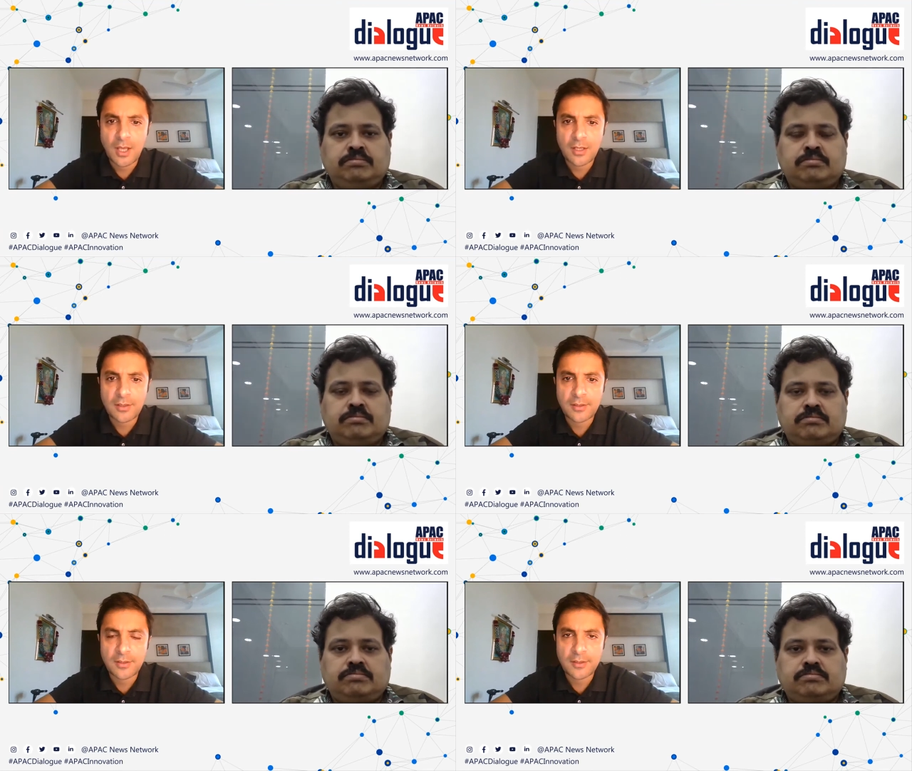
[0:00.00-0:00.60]

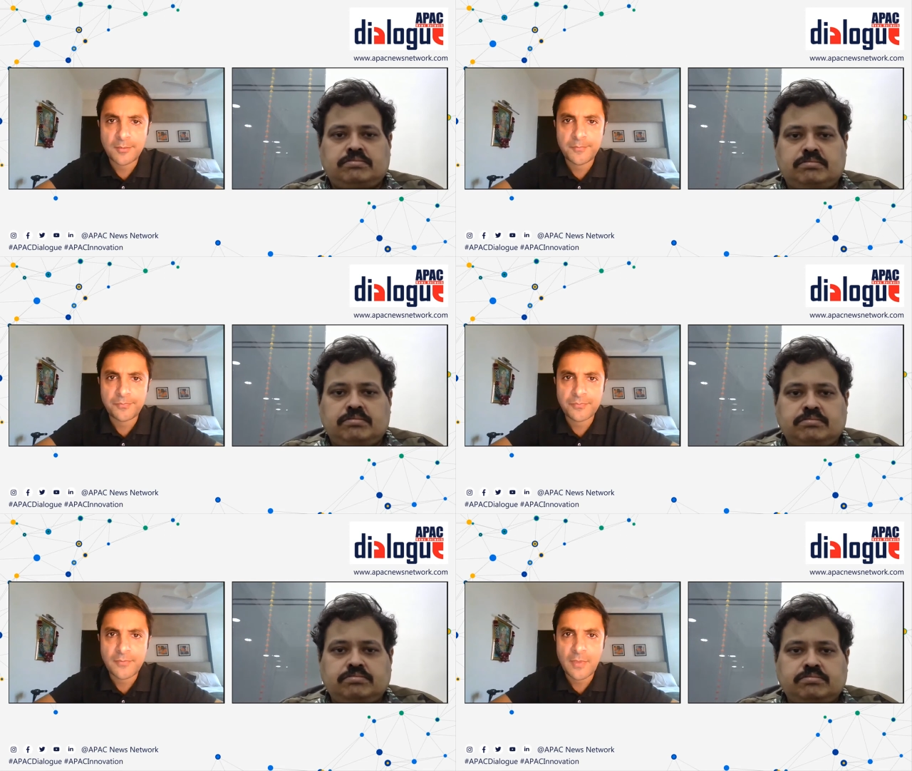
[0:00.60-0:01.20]
Speaker 1: our
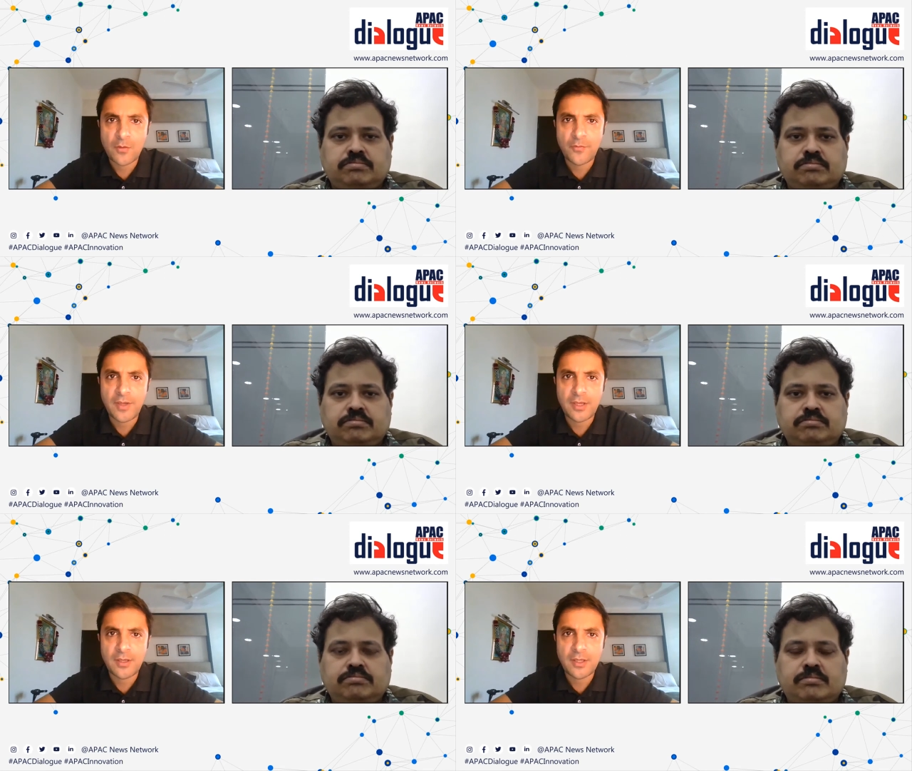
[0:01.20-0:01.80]
um,
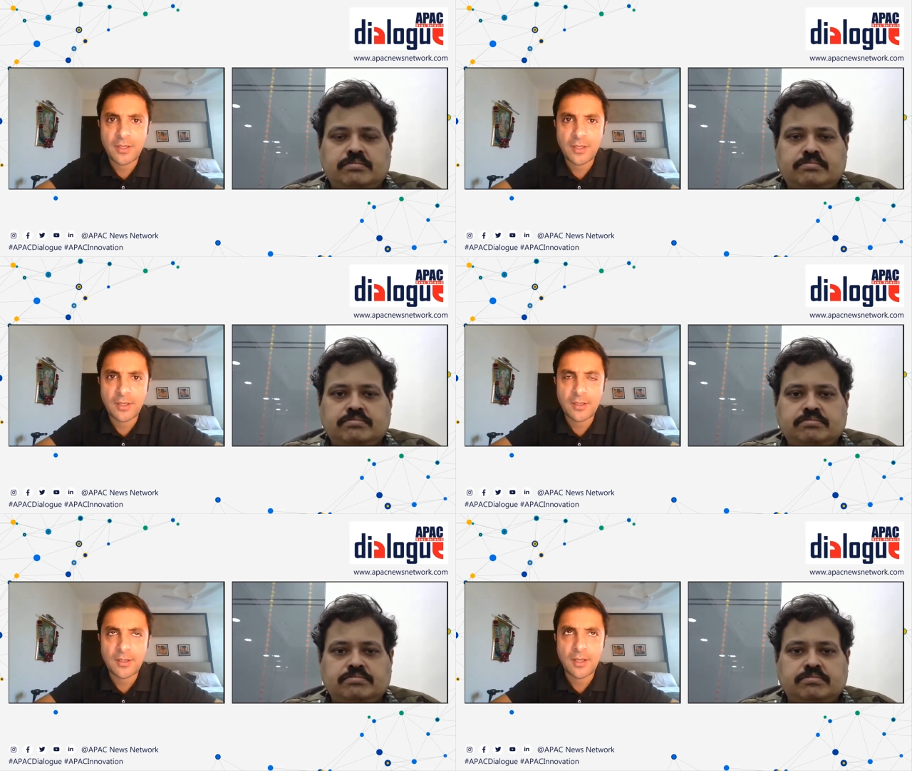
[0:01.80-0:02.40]
we
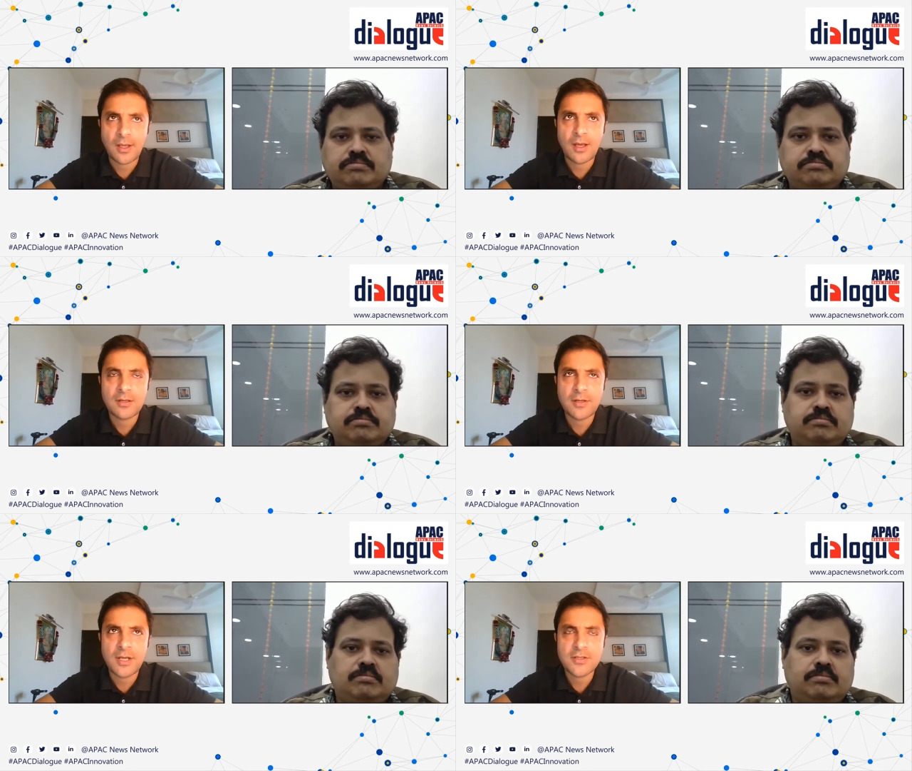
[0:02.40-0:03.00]

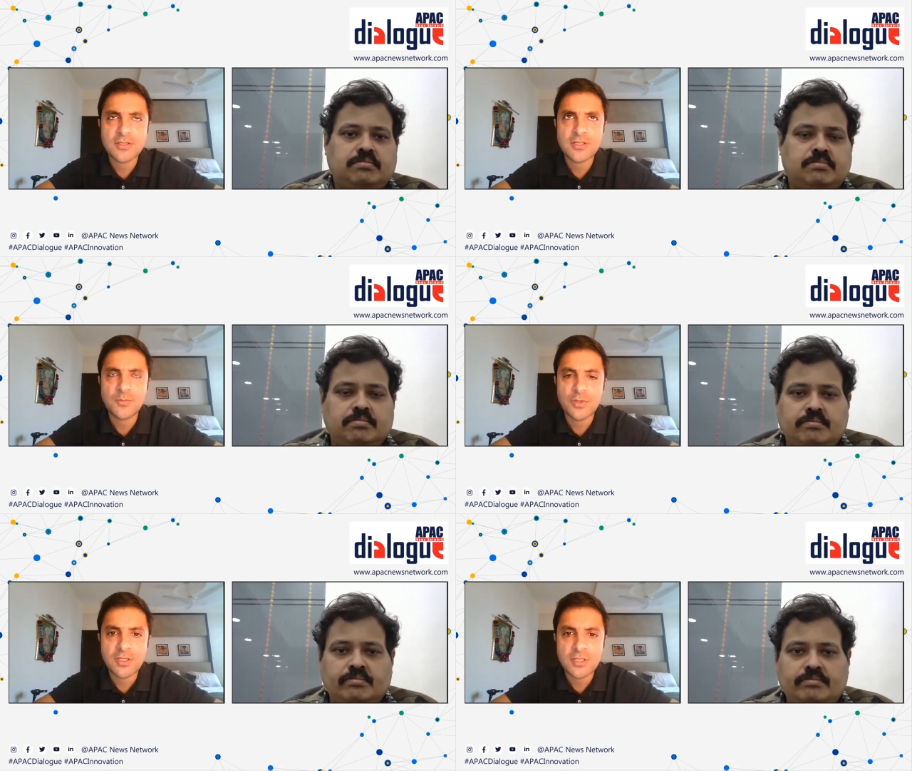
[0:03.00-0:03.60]
our relationship
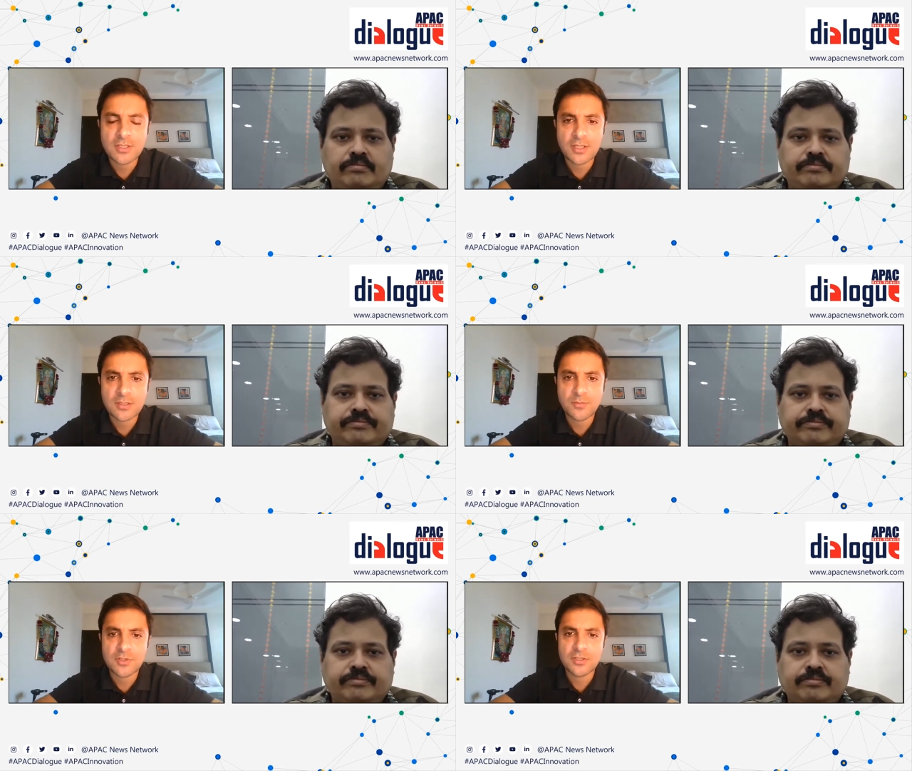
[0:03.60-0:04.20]
with these
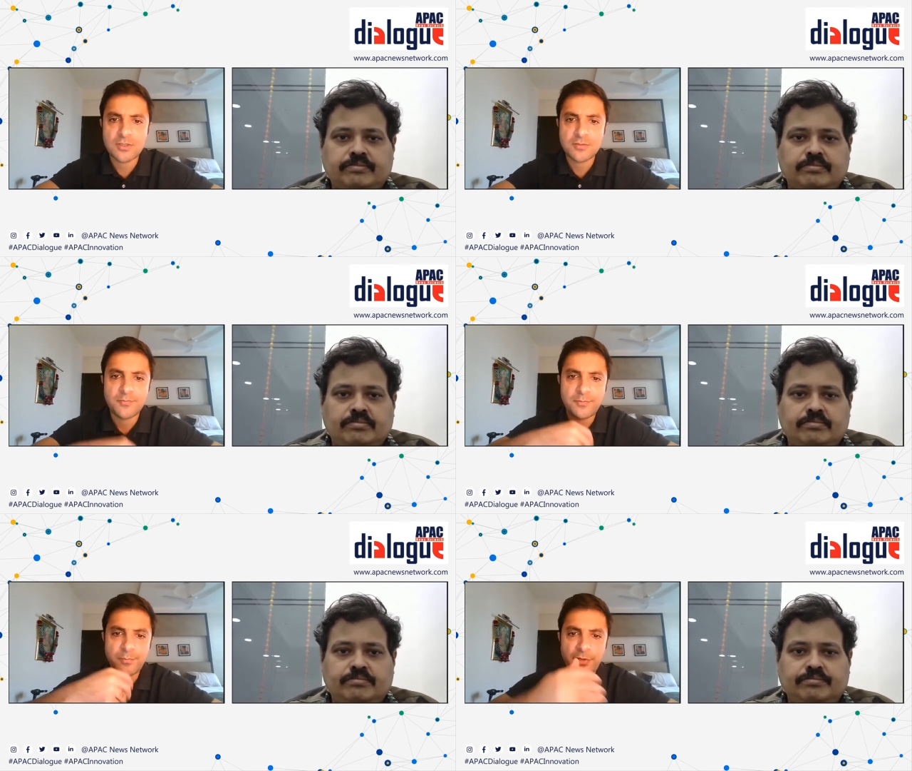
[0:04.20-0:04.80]
customers is
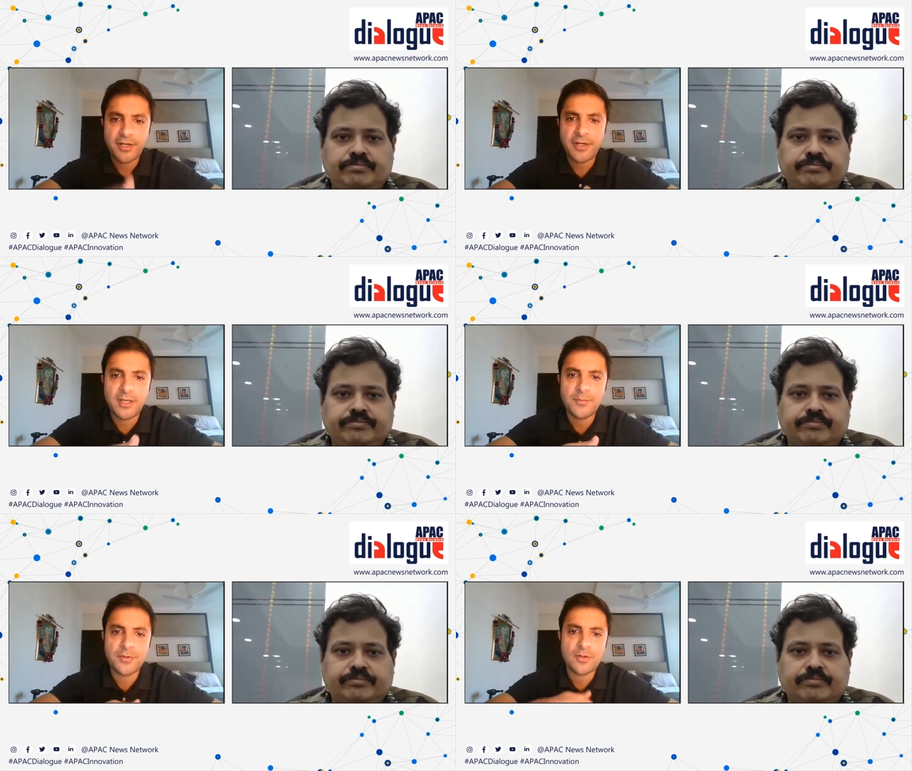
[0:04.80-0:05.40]
pretty
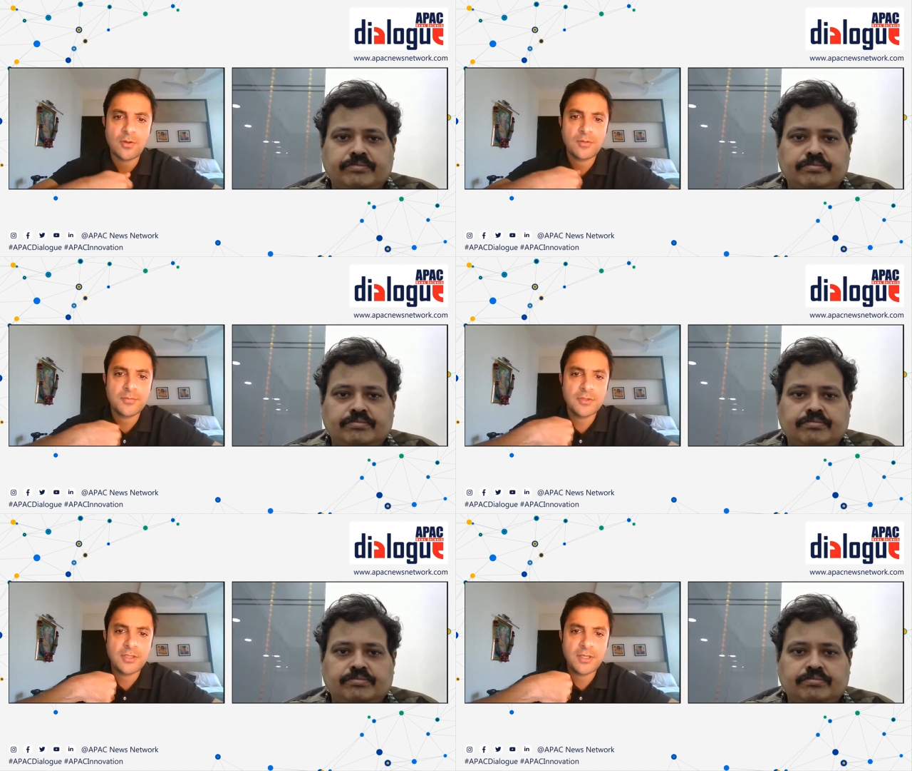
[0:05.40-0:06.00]
deep. You know,
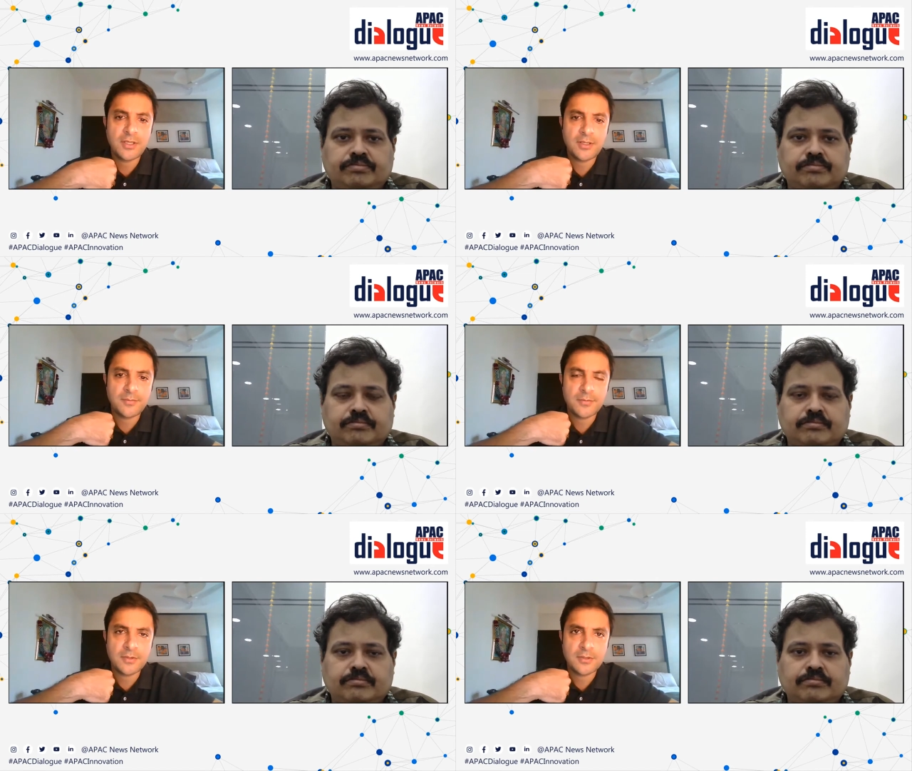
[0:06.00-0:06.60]

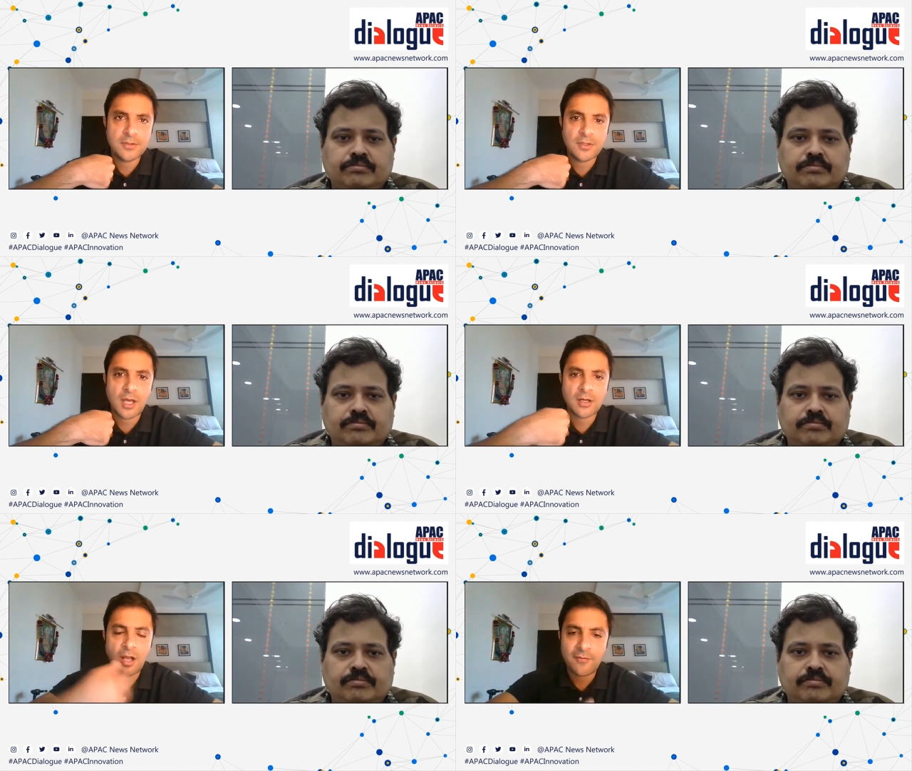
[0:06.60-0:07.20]
the our